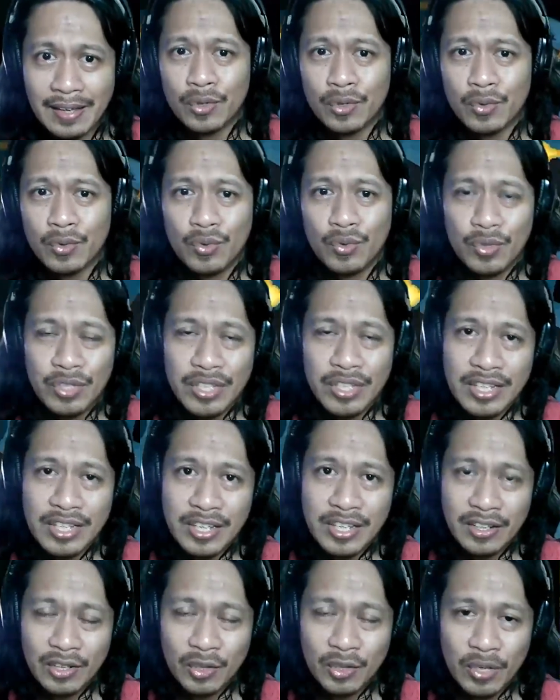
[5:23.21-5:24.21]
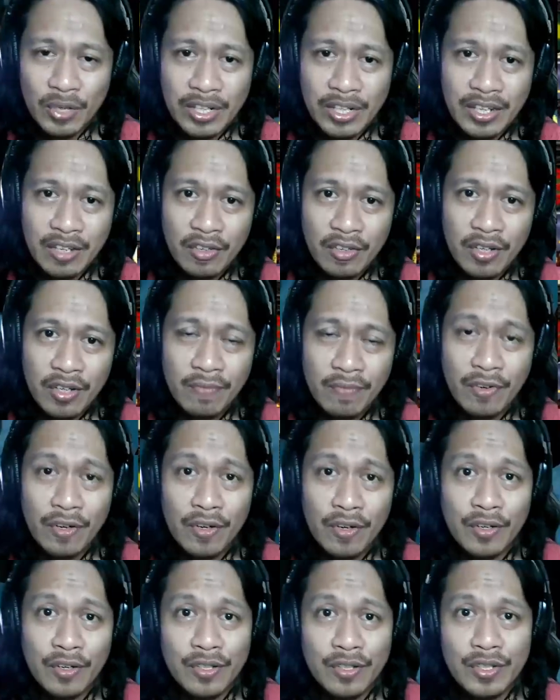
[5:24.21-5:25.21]
to the 3D
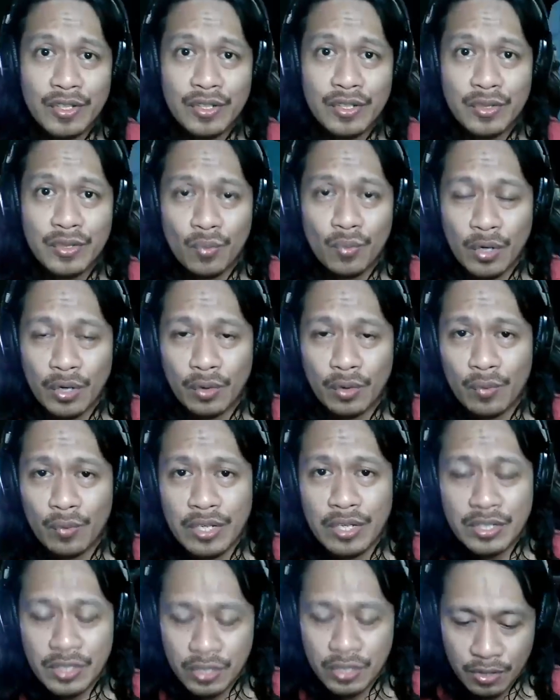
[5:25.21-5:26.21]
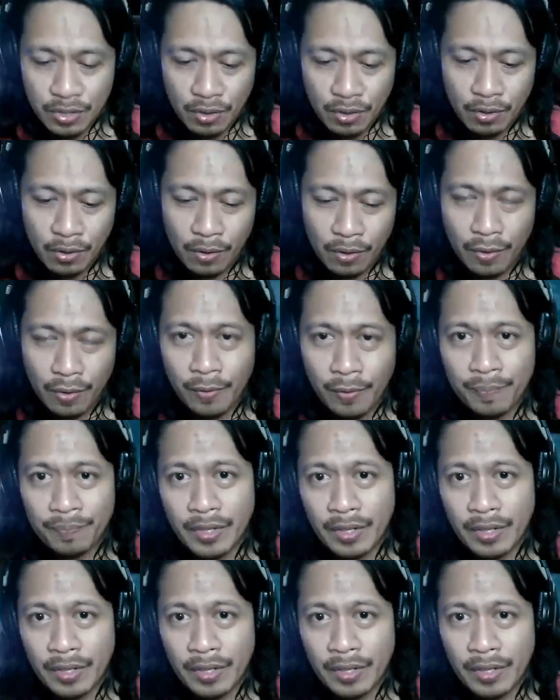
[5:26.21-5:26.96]
universe where we saw